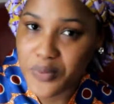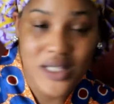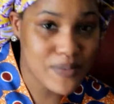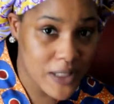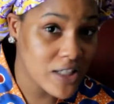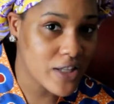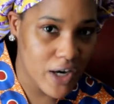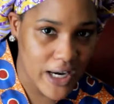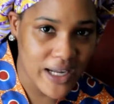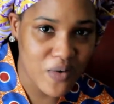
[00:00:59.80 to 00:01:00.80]
speaking
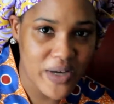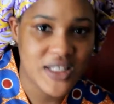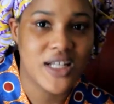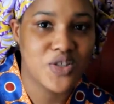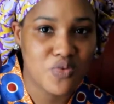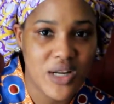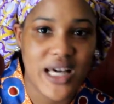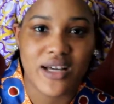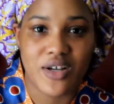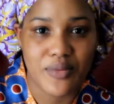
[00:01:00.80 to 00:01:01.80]
their language and doing
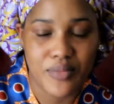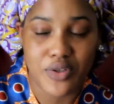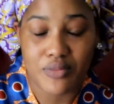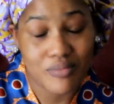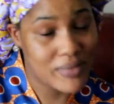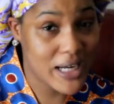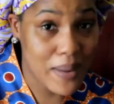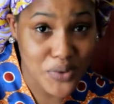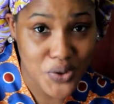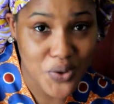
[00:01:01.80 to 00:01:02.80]
like a
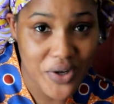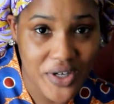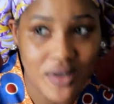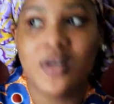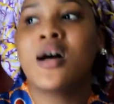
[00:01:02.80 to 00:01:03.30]
makeup tutorial.